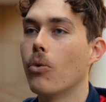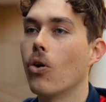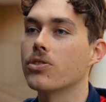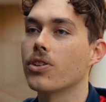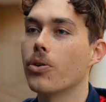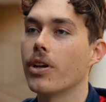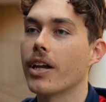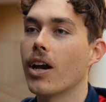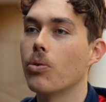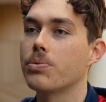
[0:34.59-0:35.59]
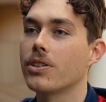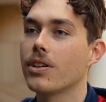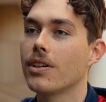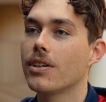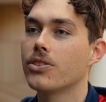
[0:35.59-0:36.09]
also really helped
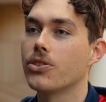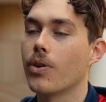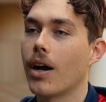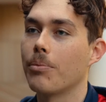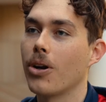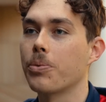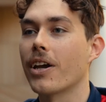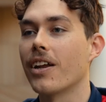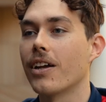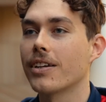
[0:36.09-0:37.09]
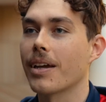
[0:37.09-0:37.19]
to